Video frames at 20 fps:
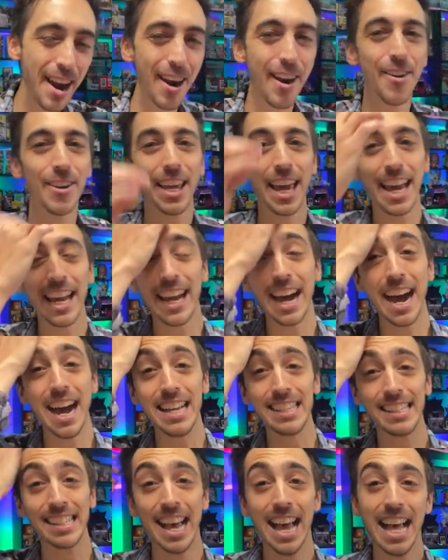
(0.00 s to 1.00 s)
Okay
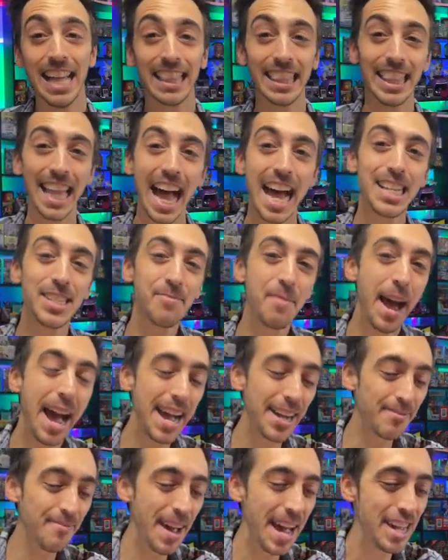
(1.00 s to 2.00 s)
guys, last
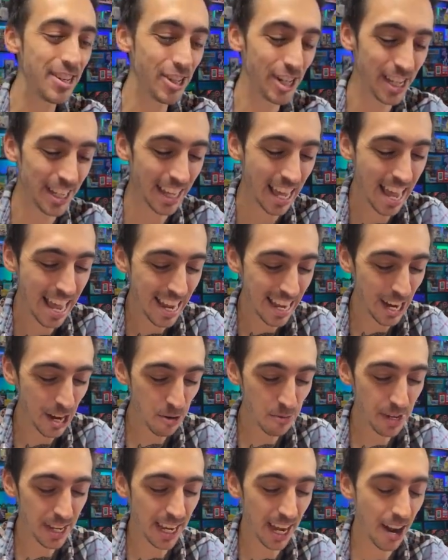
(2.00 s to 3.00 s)
pack magic, here
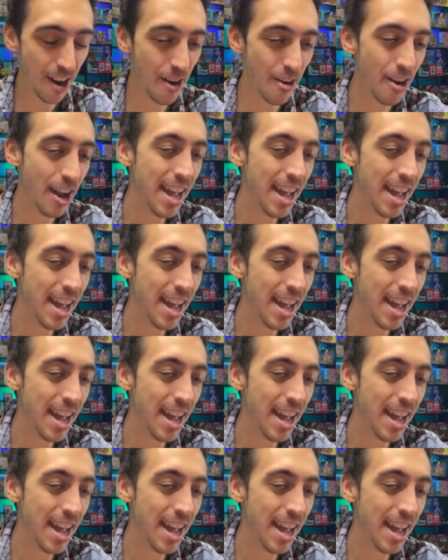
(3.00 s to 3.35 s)
we go.